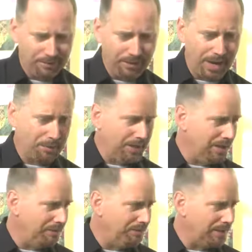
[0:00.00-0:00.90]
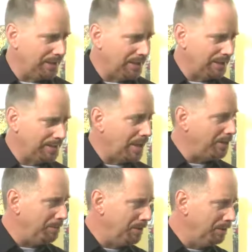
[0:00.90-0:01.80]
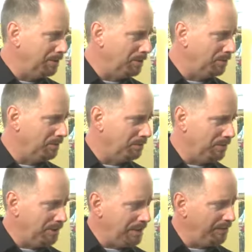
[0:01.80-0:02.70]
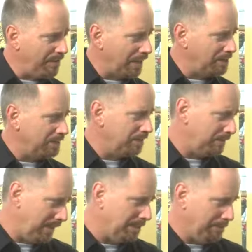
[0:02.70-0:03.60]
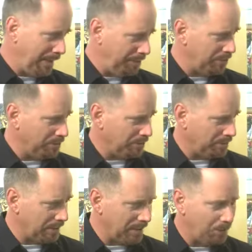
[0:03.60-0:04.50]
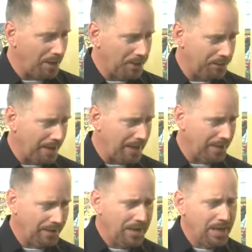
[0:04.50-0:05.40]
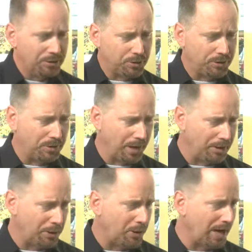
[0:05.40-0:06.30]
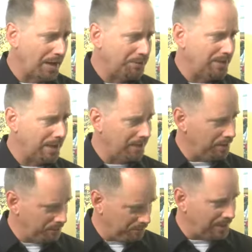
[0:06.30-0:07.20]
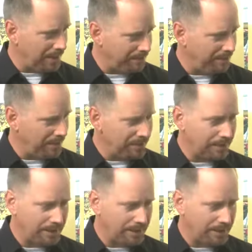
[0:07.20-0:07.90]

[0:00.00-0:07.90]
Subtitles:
family of downy mildew really affects seed impatiens, Walleriana. So there are other crops that do not affect,